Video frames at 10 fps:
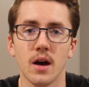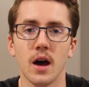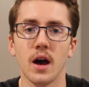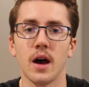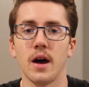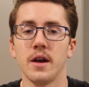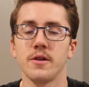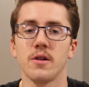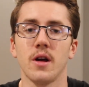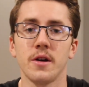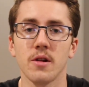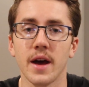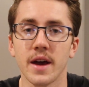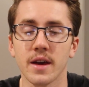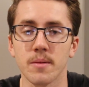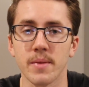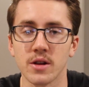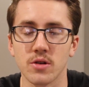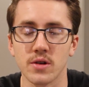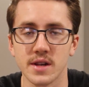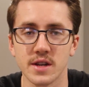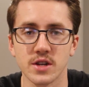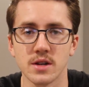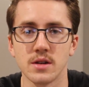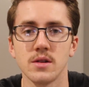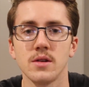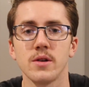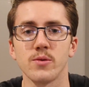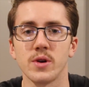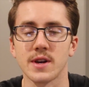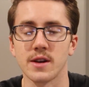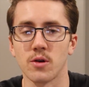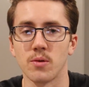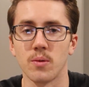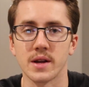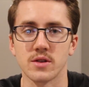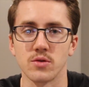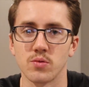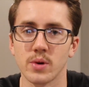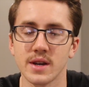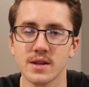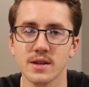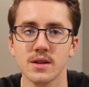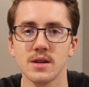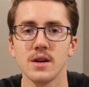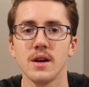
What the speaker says: underlying medical condition which I don't want to risk.